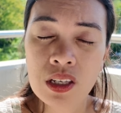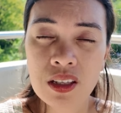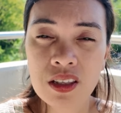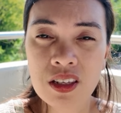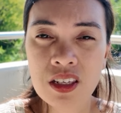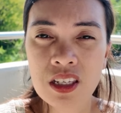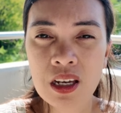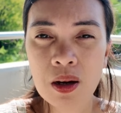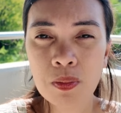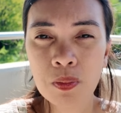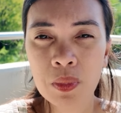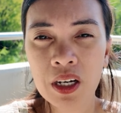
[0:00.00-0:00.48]

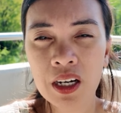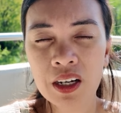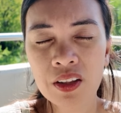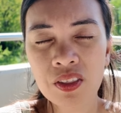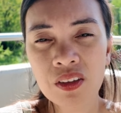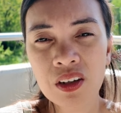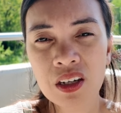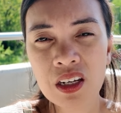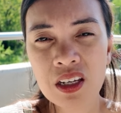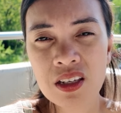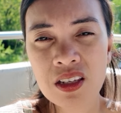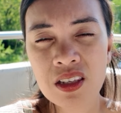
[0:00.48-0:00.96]
In some
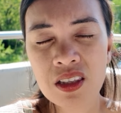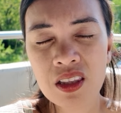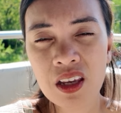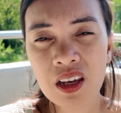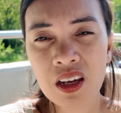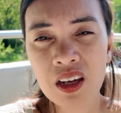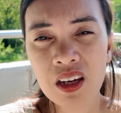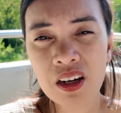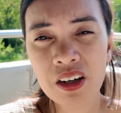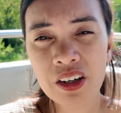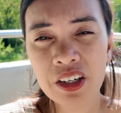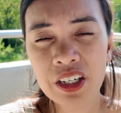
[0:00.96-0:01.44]
countries,
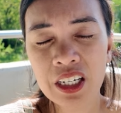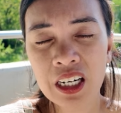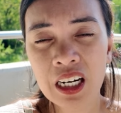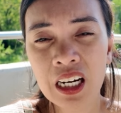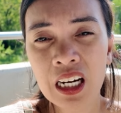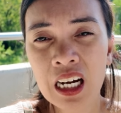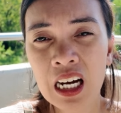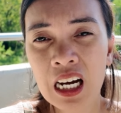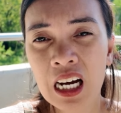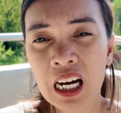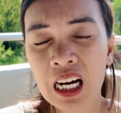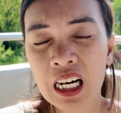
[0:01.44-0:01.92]
they
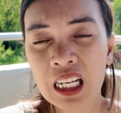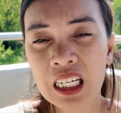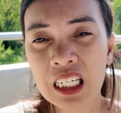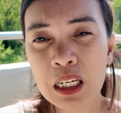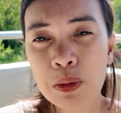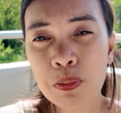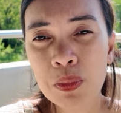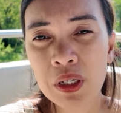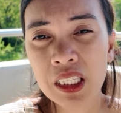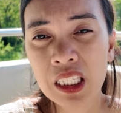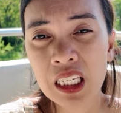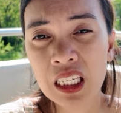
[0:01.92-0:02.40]
are
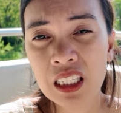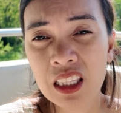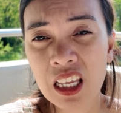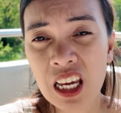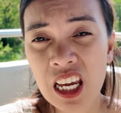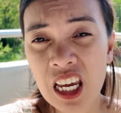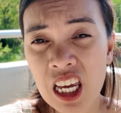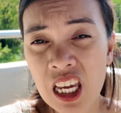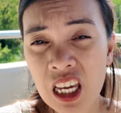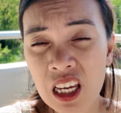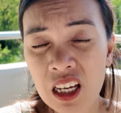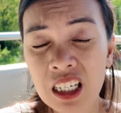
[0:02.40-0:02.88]

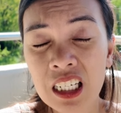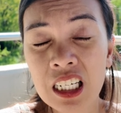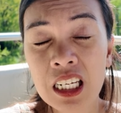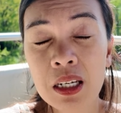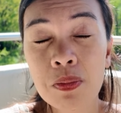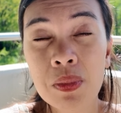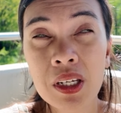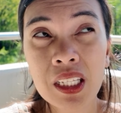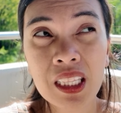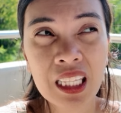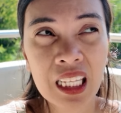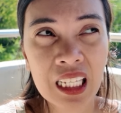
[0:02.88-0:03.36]

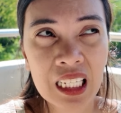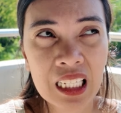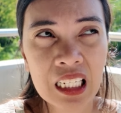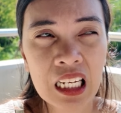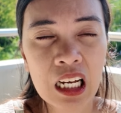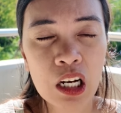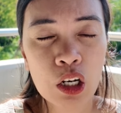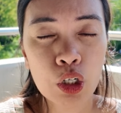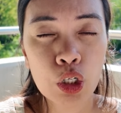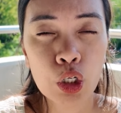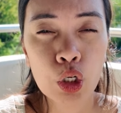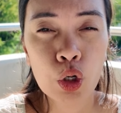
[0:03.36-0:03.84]
limited
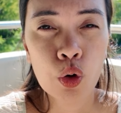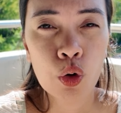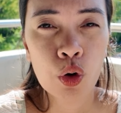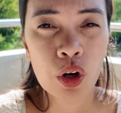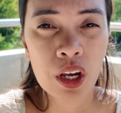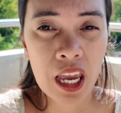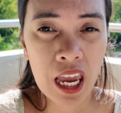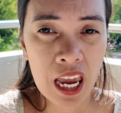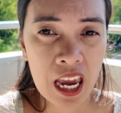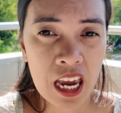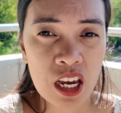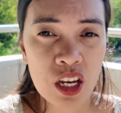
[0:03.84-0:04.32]
lang
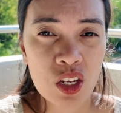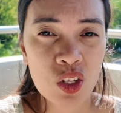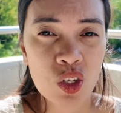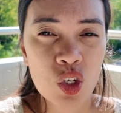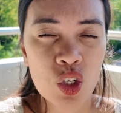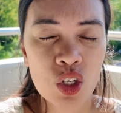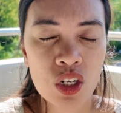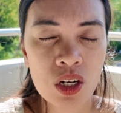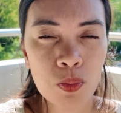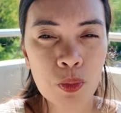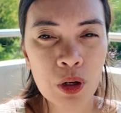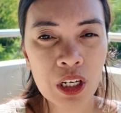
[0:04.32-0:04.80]
yung
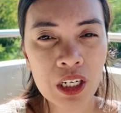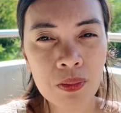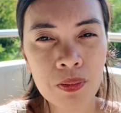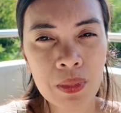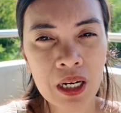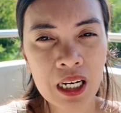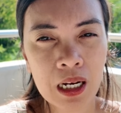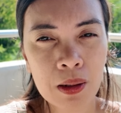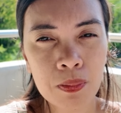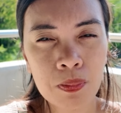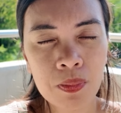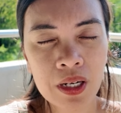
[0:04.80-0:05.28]
age na pwede
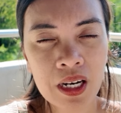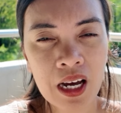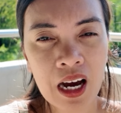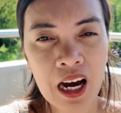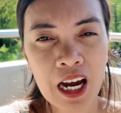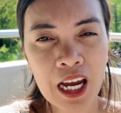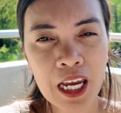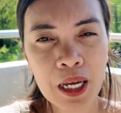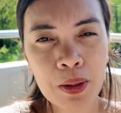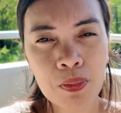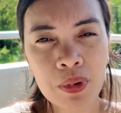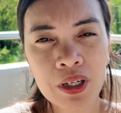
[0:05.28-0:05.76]

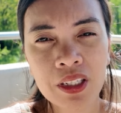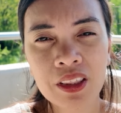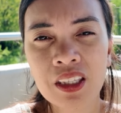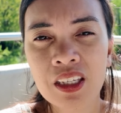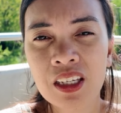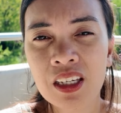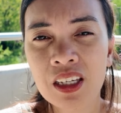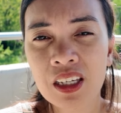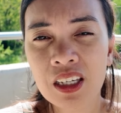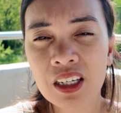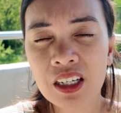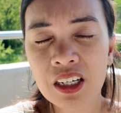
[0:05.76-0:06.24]
mag-apply, but
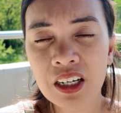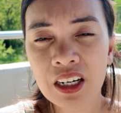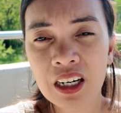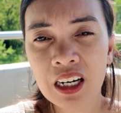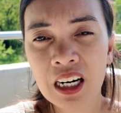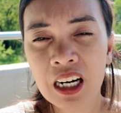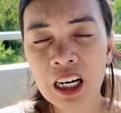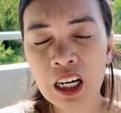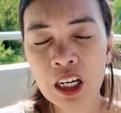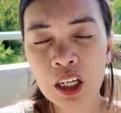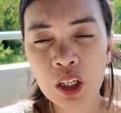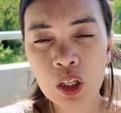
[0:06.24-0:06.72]

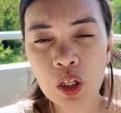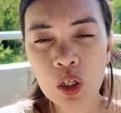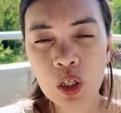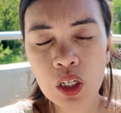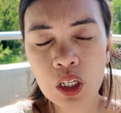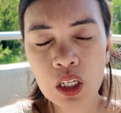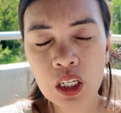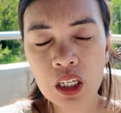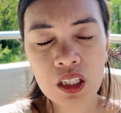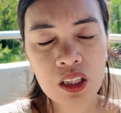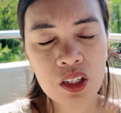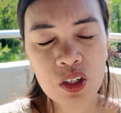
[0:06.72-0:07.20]
here
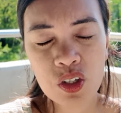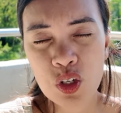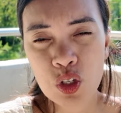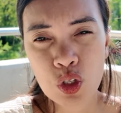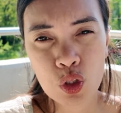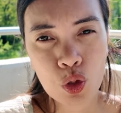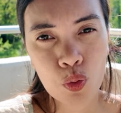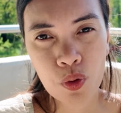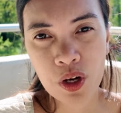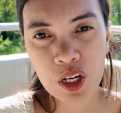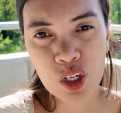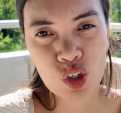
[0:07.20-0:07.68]

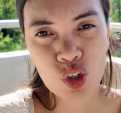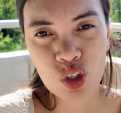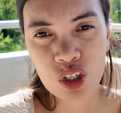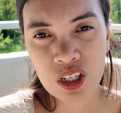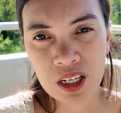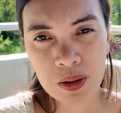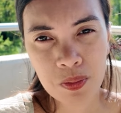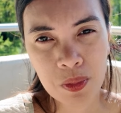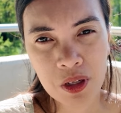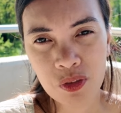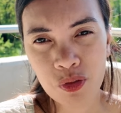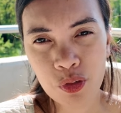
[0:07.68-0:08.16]
there's no age
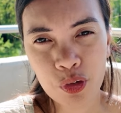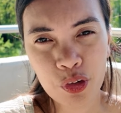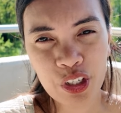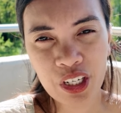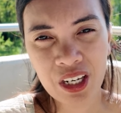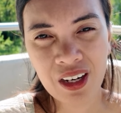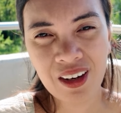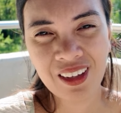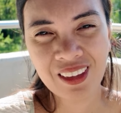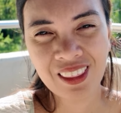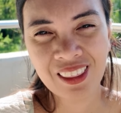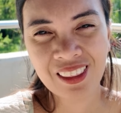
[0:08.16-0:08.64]
limit
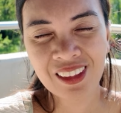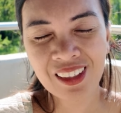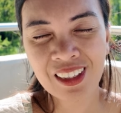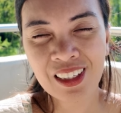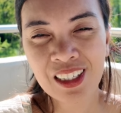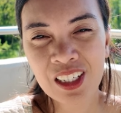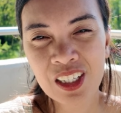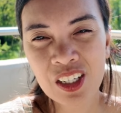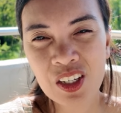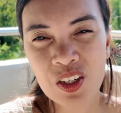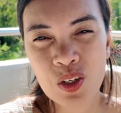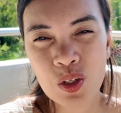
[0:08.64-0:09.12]
for that.
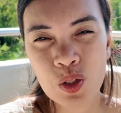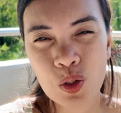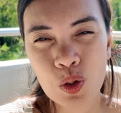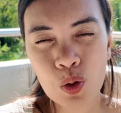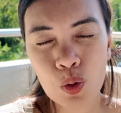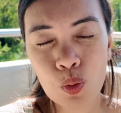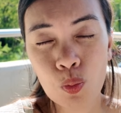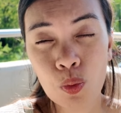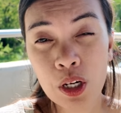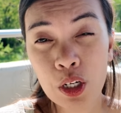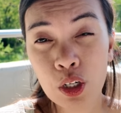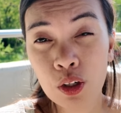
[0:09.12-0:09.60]

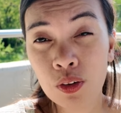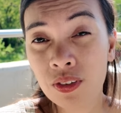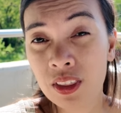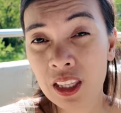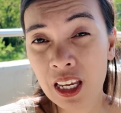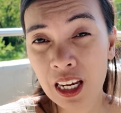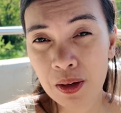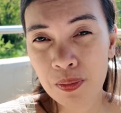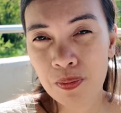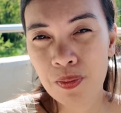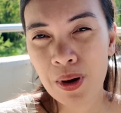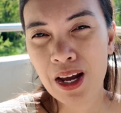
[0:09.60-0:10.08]
So one of
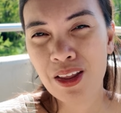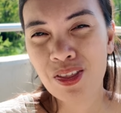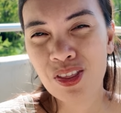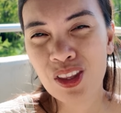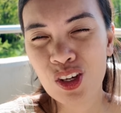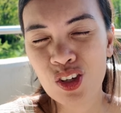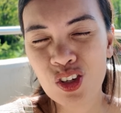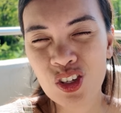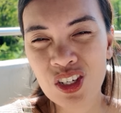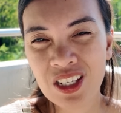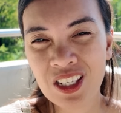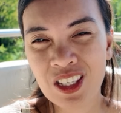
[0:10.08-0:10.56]
the
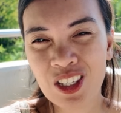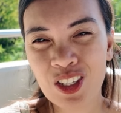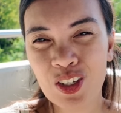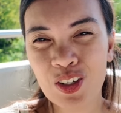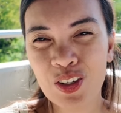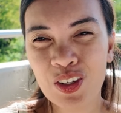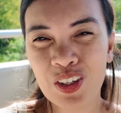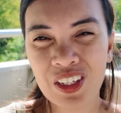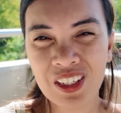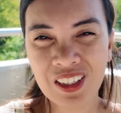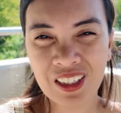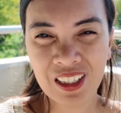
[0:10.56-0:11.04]
advantages
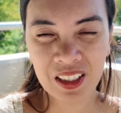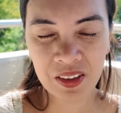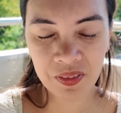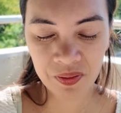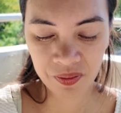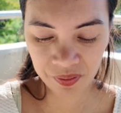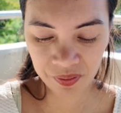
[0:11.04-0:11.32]
yun.